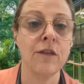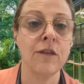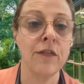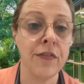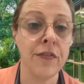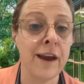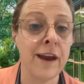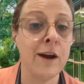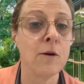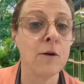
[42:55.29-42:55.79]

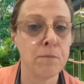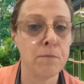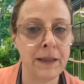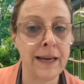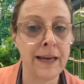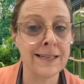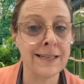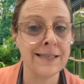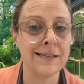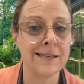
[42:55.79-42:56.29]
their
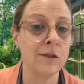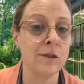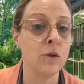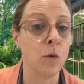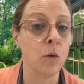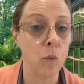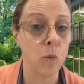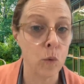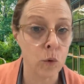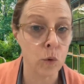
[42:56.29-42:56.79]
place in
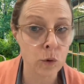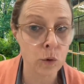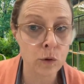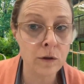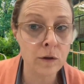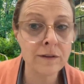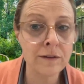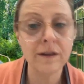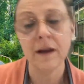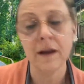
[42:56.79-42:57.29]
the
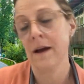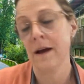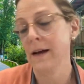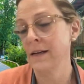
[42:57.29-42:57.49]
world,